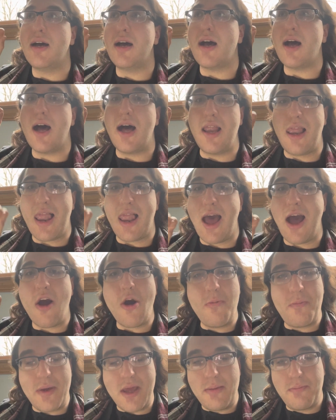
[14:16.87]

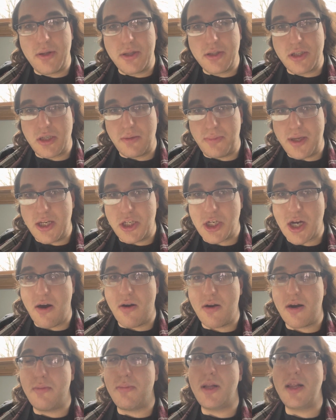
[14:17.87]
allow people to be
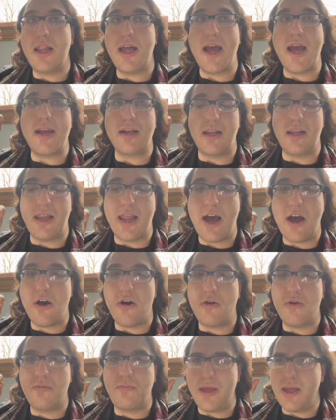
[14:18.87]
charitable and
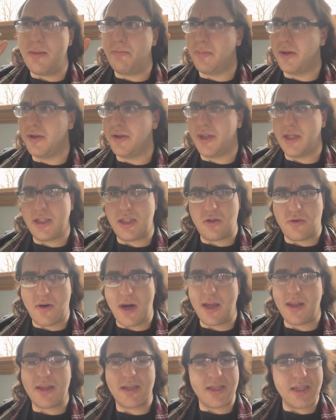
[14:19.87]
allow people the
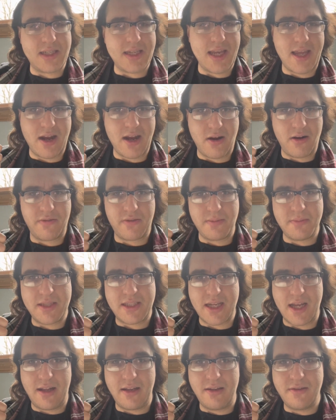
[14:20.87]
strength to take care of
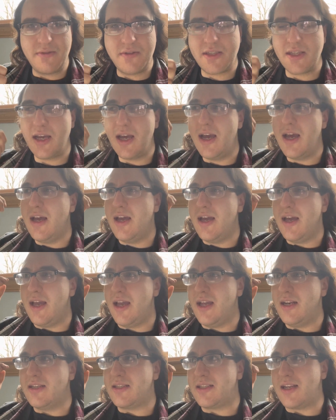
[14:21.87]
themselves
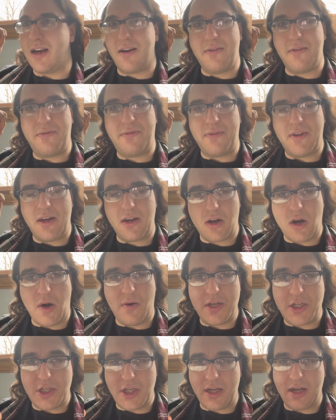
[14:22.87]
instead of
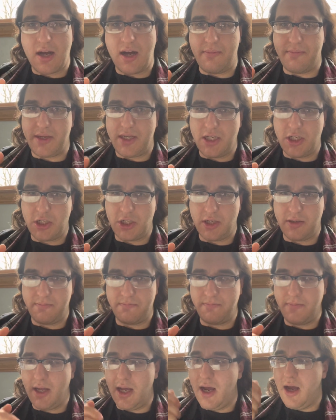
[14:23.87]
encouraging competition.
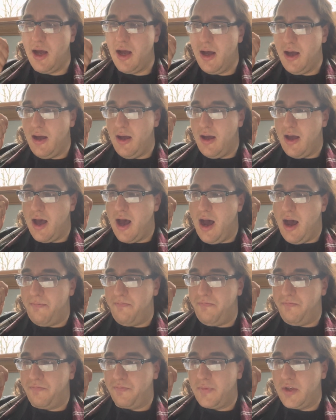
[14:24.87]

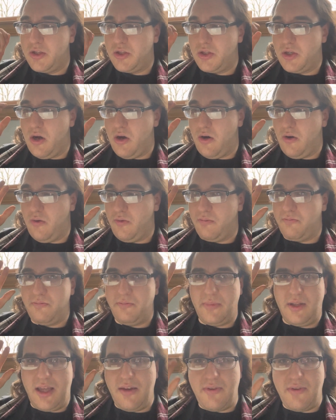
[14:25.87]
So
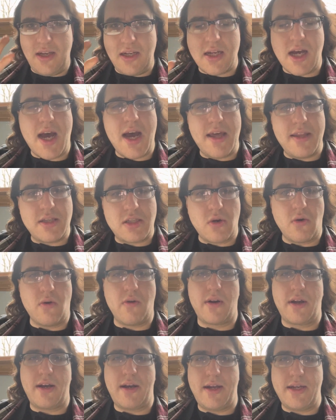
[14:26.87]
giving tithes to
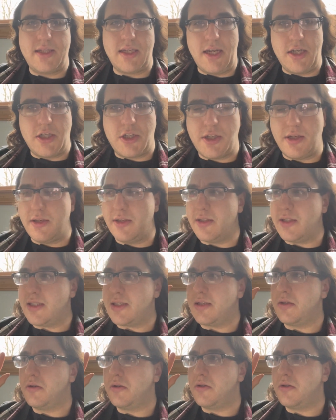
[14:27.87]
organizations